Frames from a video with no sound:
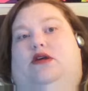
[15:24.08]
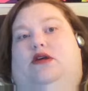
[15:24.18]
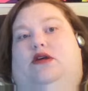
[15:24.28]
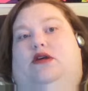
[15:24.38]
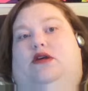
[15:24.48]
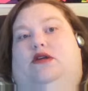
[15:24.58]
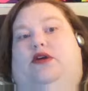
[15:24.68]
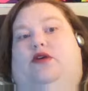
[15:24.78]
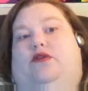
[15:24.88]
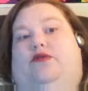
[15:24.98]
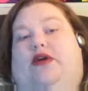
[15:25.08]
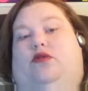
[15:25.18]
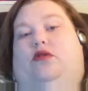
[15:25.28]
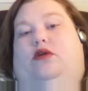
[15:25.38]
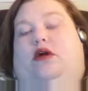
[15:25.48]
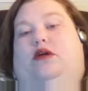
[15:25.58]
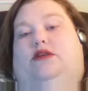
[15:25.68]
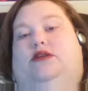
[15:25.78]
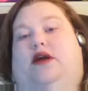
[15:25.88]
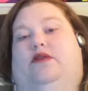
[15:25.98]
severe fatal uh,
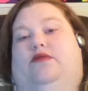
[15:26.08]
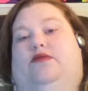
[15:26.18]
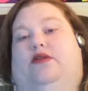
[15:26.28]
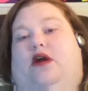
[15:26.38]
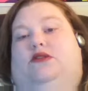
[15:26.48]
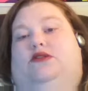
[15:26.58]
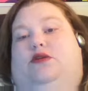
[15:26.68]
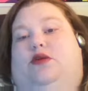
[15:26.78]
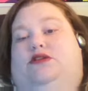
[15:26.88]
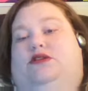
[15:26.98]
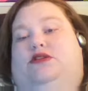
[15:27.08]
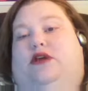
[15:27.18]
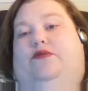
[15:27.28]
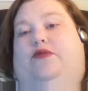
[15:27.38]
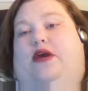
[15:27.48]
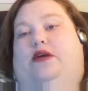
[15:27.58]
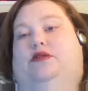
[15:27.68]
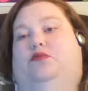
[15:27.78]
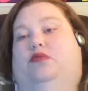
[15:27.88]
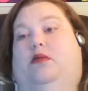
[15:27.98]
side of consequences, side
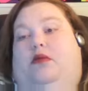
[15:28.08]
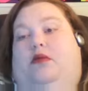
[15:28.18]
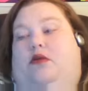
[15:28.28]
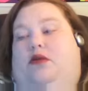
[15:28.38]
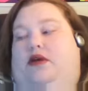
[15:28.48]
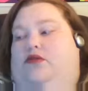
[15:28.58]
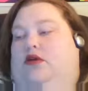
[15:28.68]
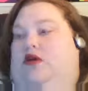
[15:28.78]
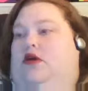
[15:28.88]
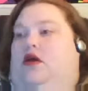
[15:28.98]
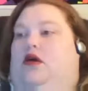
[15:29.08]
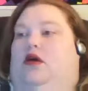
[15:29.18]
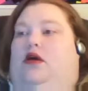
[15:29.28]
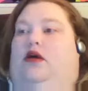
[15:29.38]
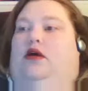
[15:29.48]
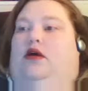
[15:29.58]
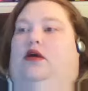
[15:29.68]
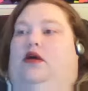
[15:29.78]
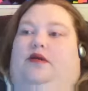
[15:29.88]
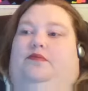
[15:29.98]
effects, blah, blah, blah, whatever.
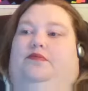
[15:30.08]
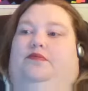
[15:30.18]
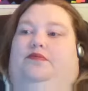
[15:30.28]
And um,